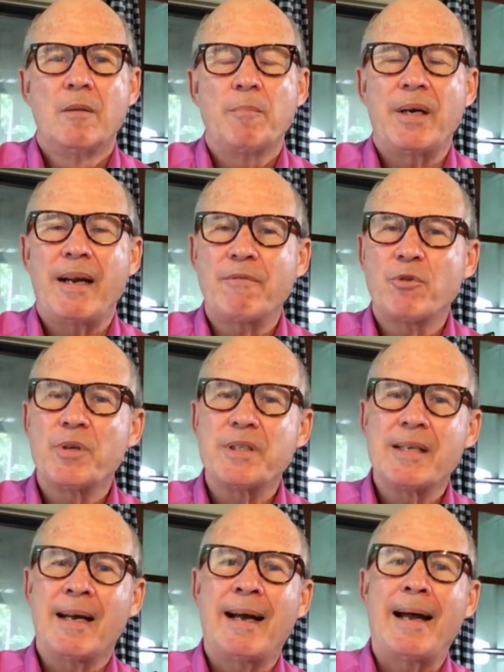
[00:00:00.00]
But after a
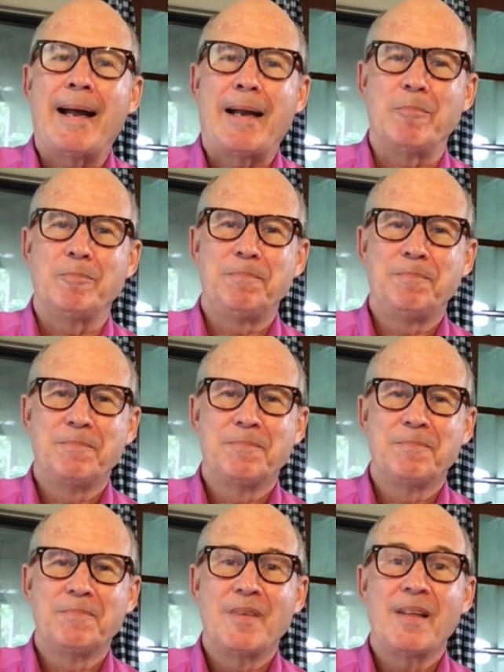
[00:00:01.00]
time,
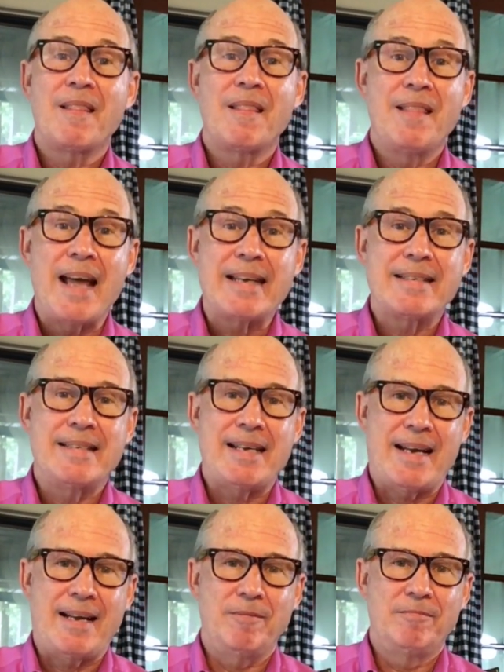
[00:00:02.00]
that
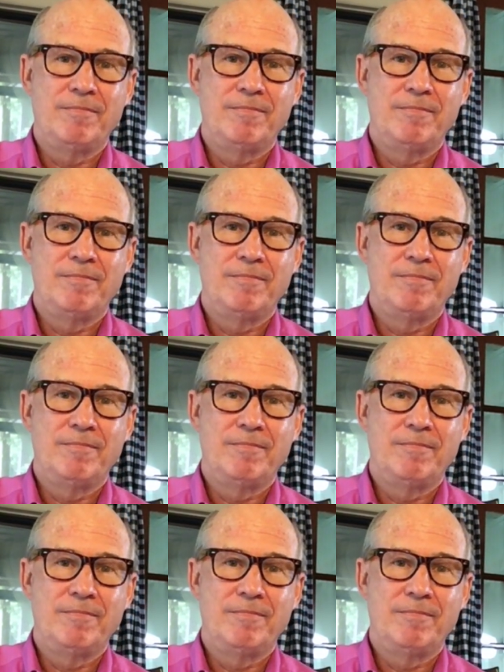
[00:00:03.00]
dad,